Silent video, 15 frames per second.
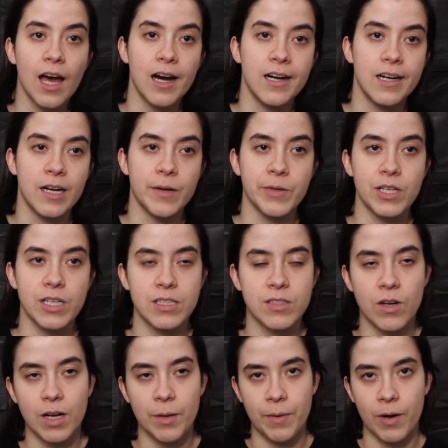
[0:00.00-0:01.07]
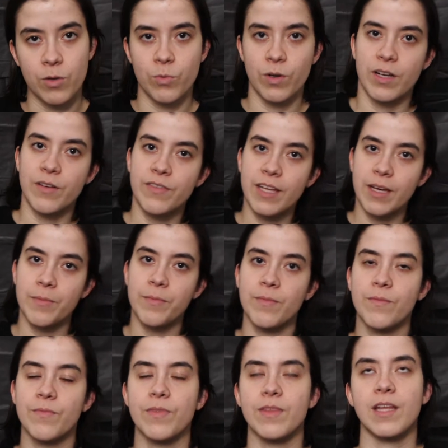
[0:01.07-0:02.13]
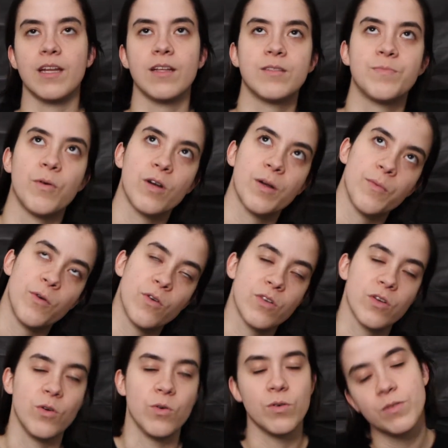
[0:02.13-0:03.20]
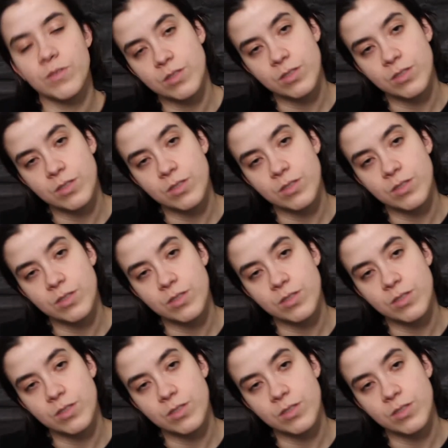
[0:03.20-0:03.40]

I'm going to talk about one of them, that is Pokemon Go.